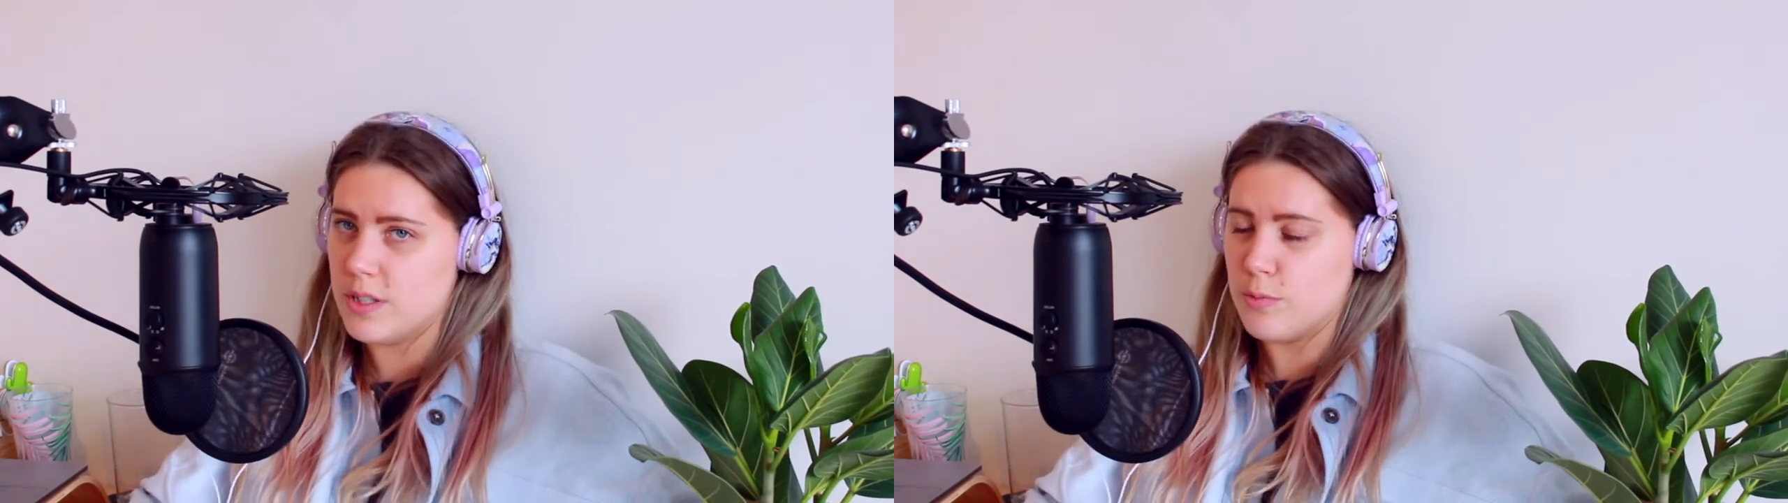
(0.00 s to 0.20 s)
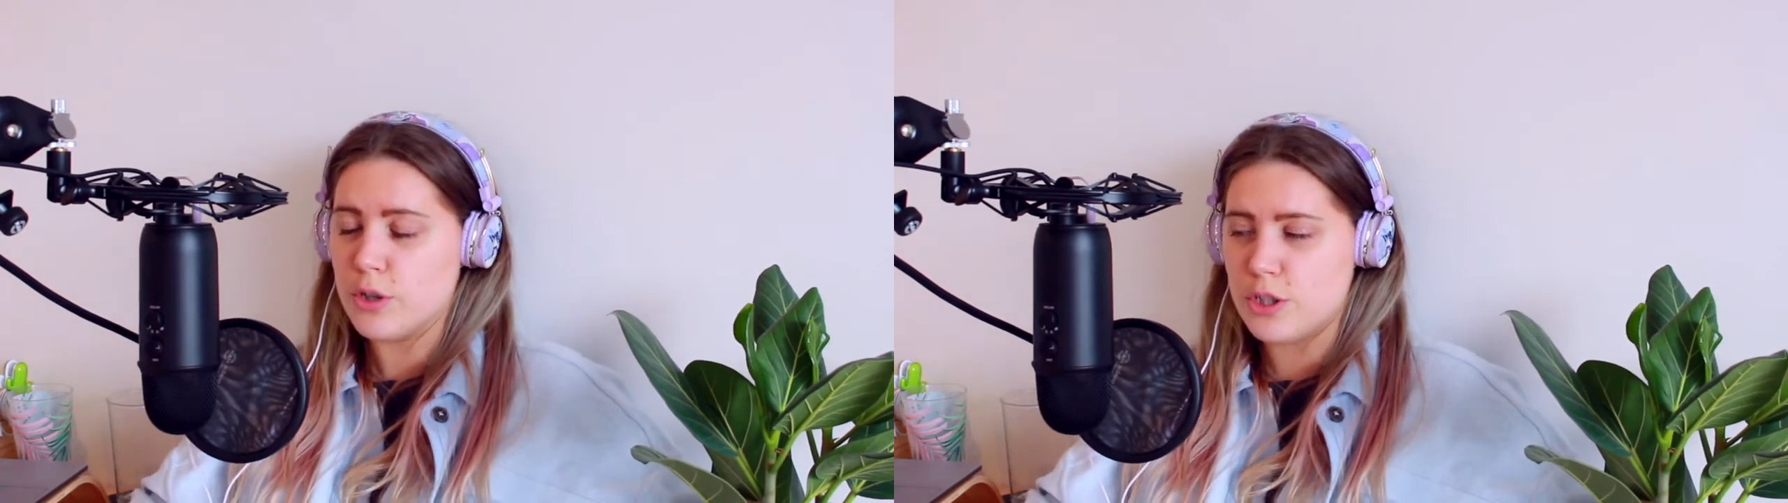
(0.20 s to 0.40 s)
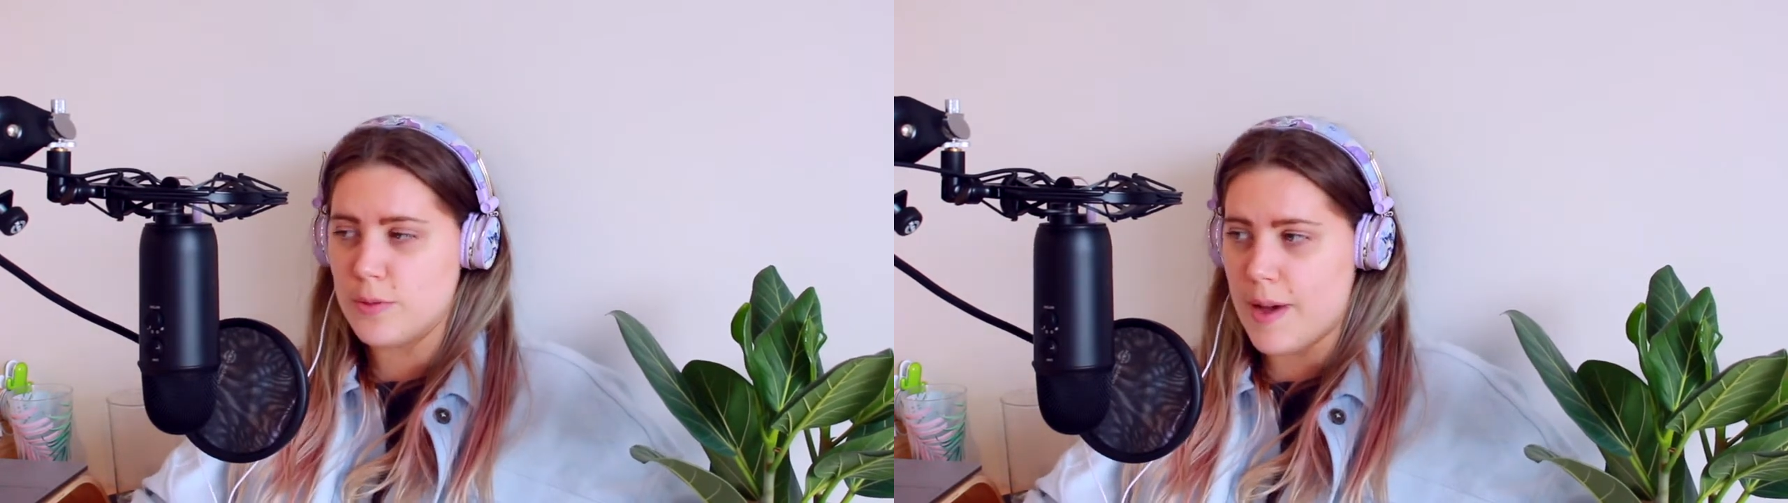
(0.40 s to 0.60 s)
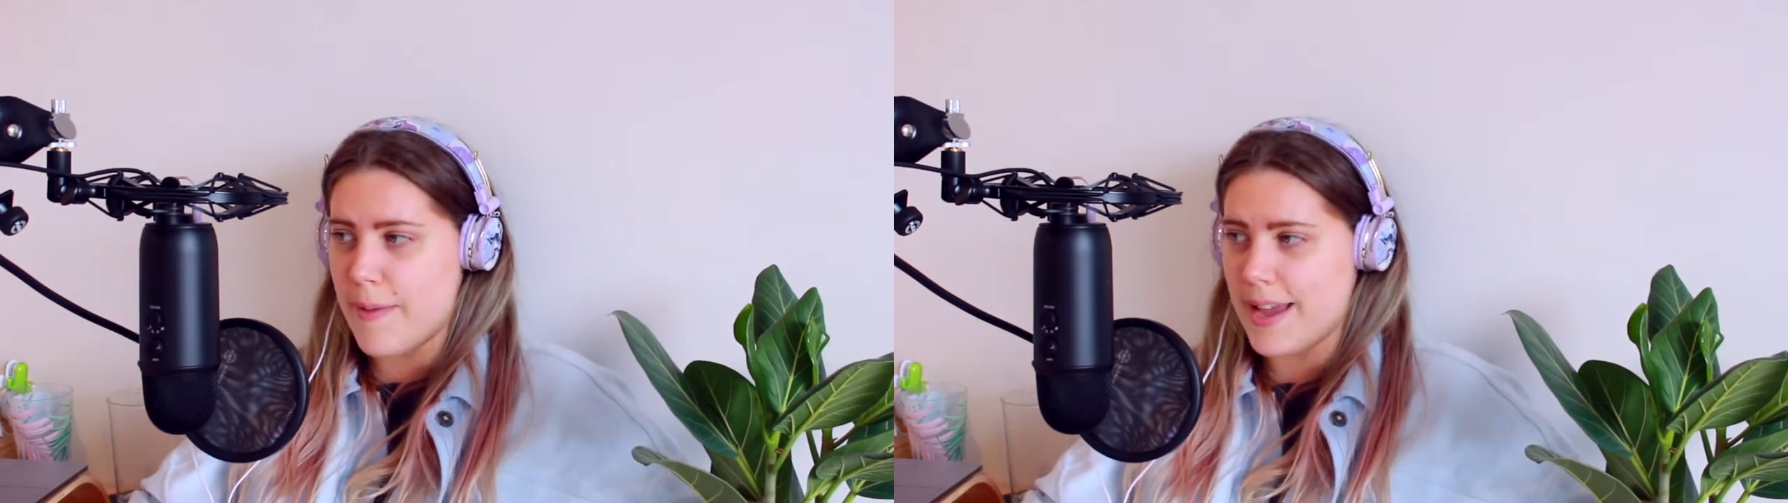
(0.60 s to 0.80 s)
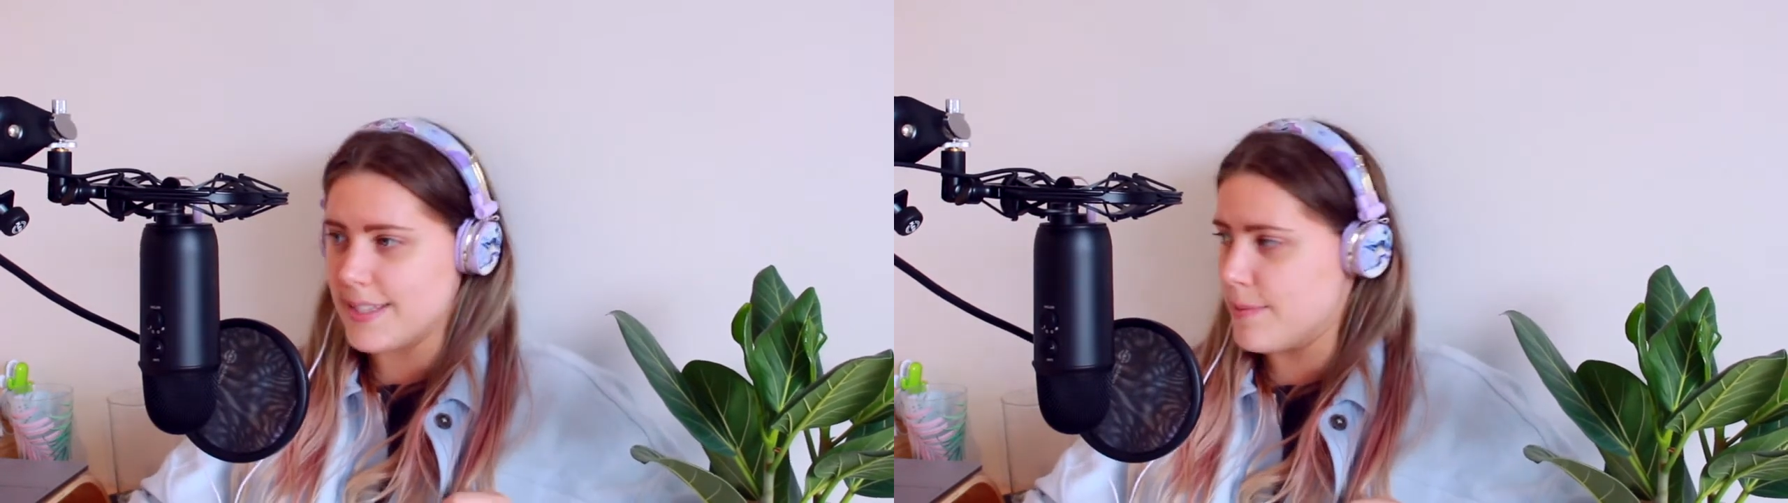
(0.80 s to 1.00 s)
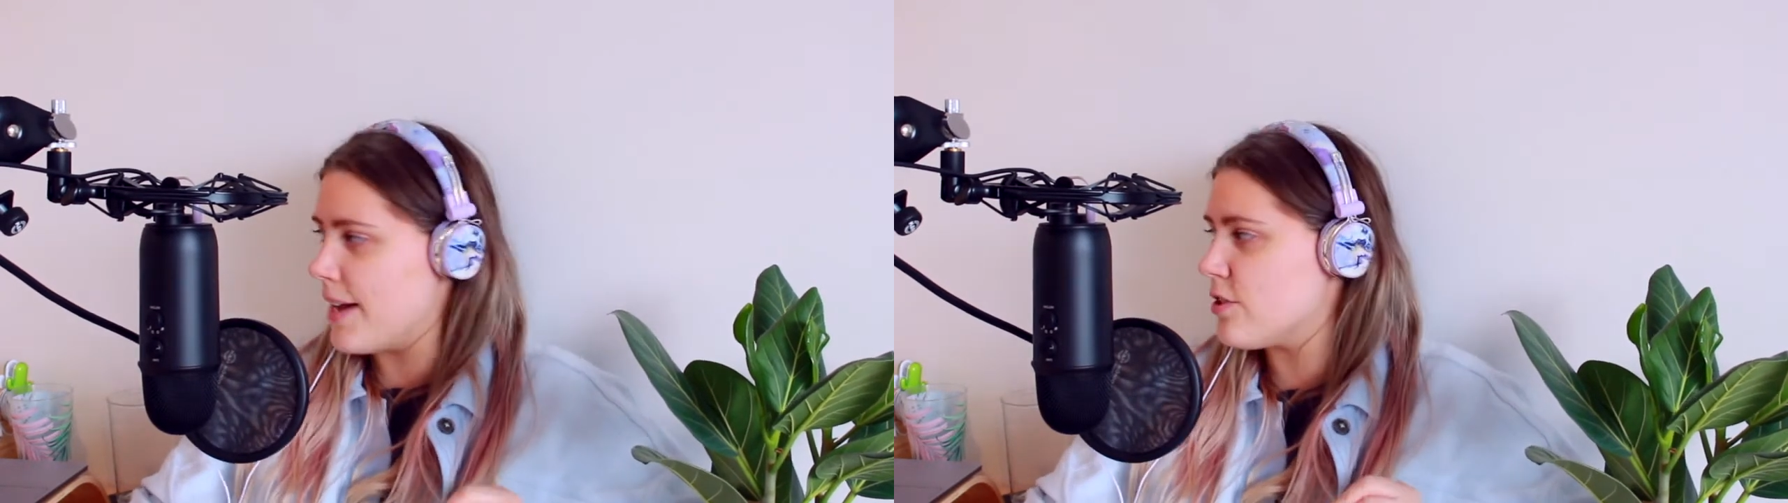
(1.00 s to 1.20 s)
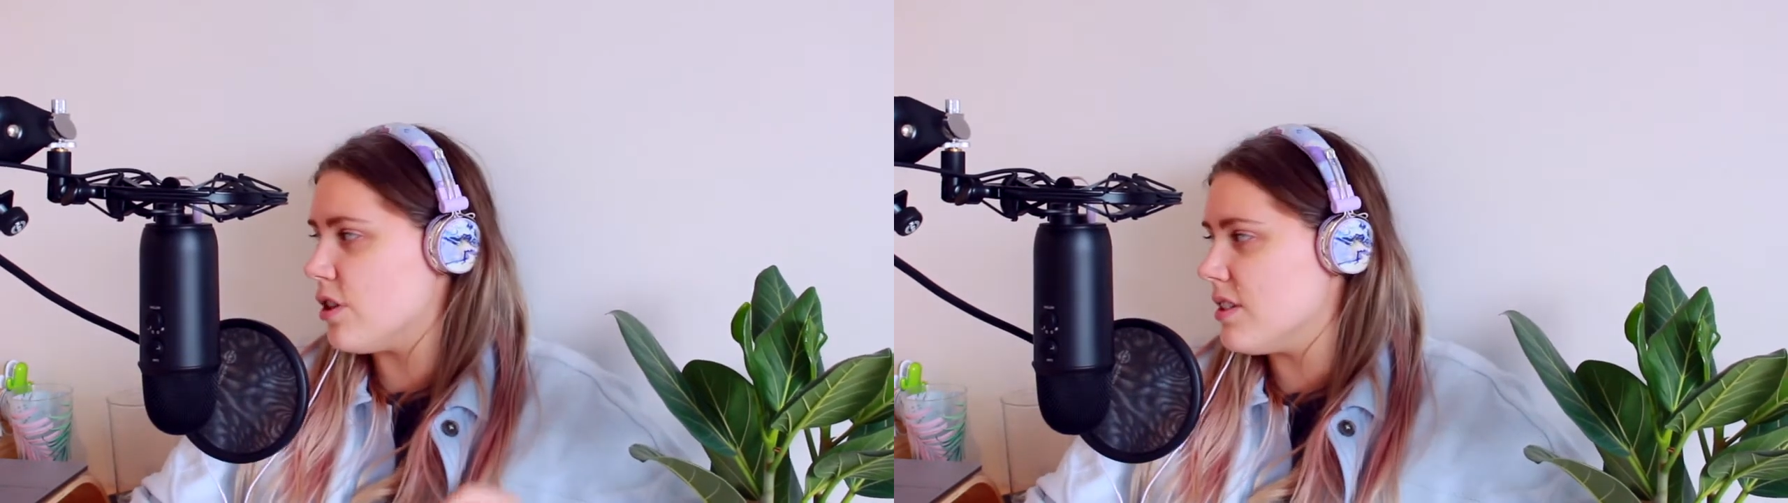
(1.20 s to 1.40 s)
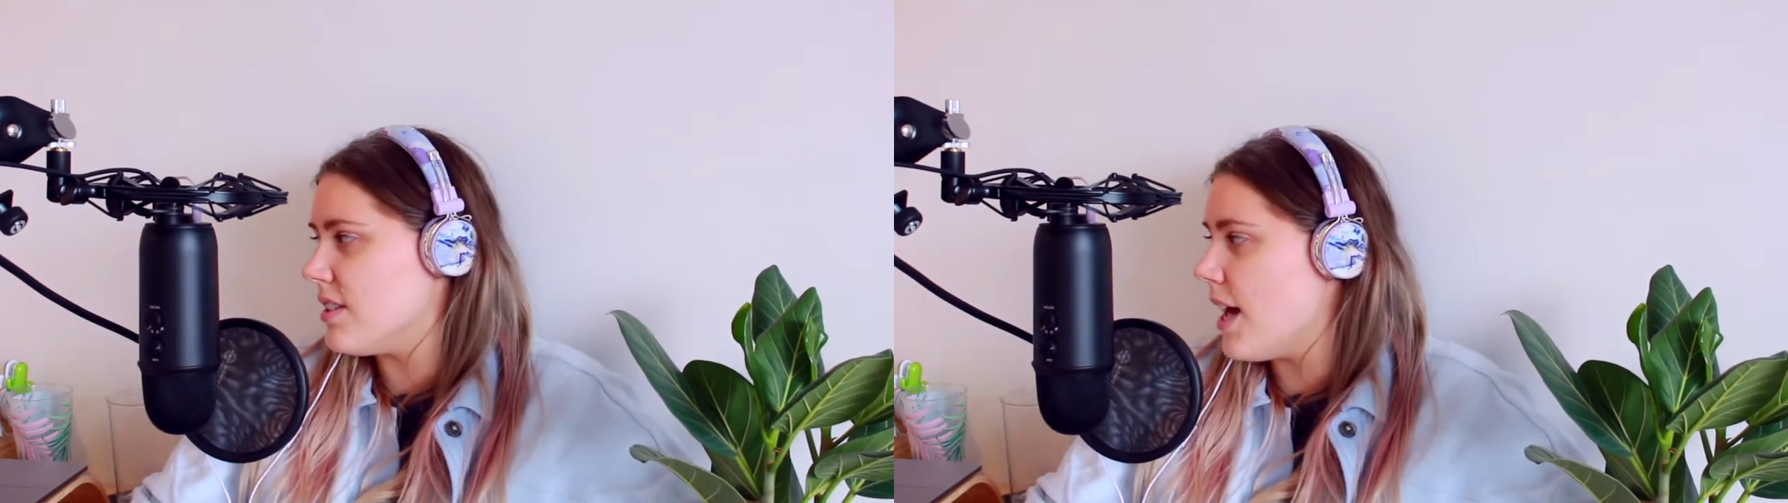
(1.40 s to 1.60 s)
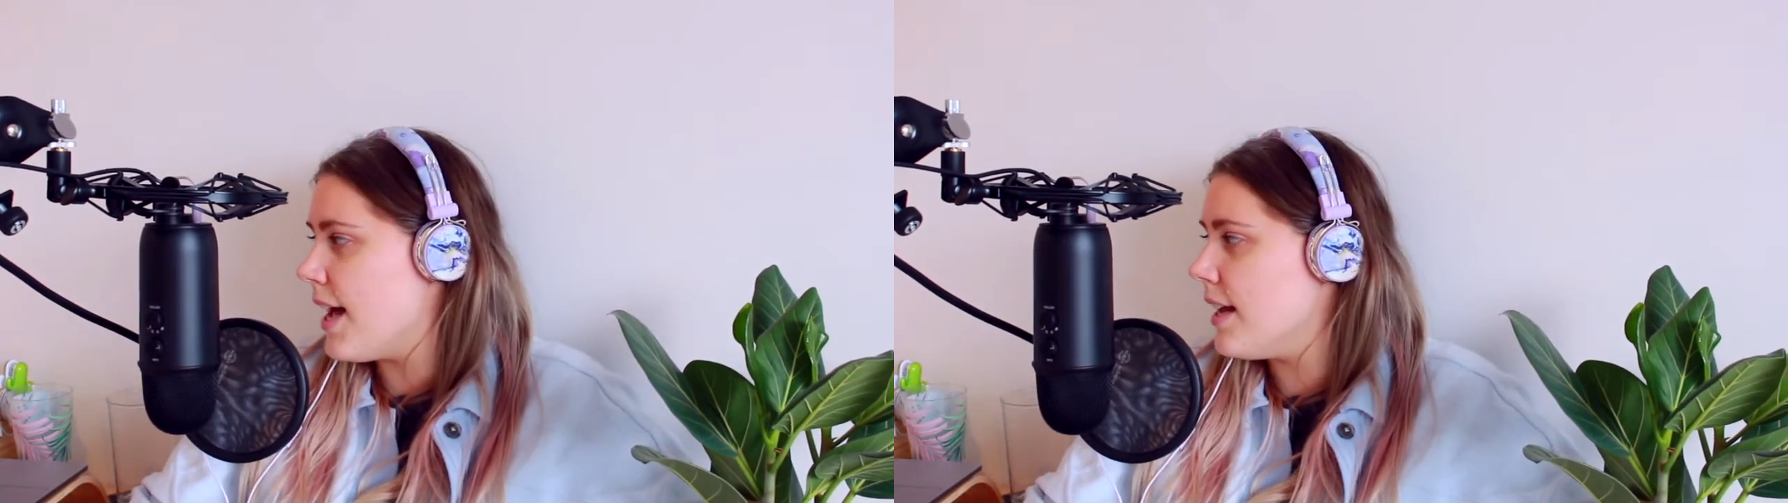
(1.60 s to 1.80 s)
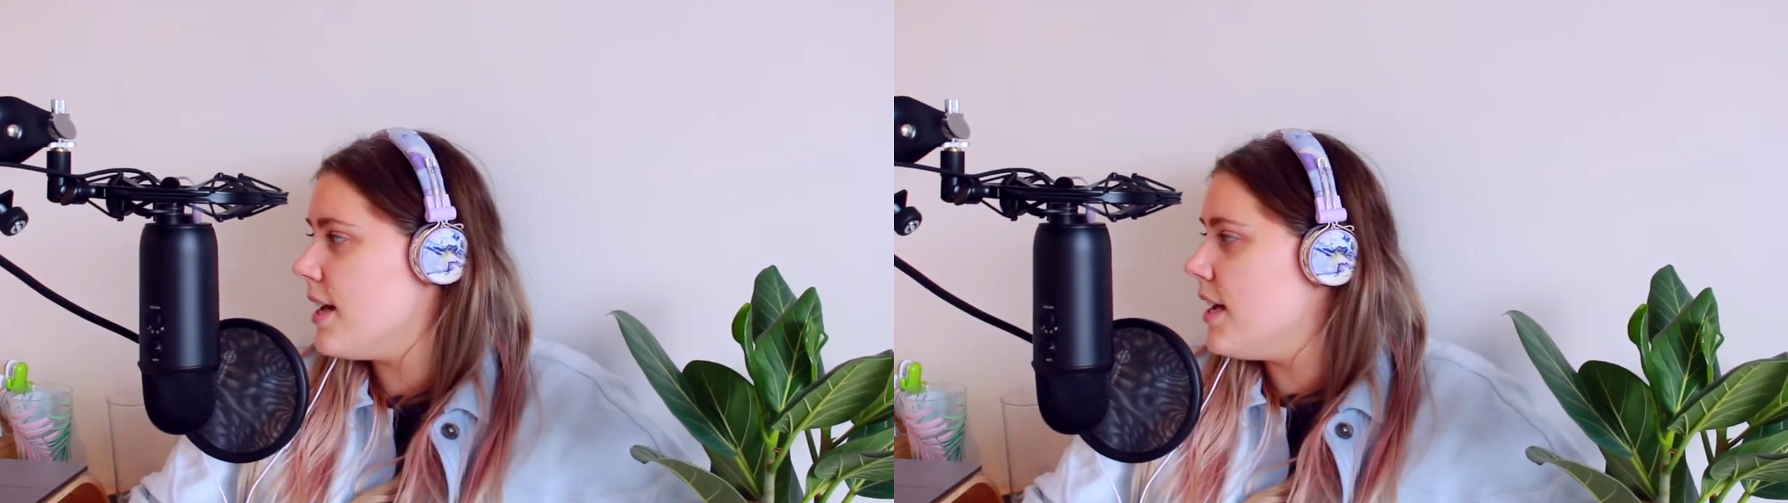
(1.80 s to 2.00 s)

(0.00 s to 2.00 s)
is brought to you by bangers&mash.site.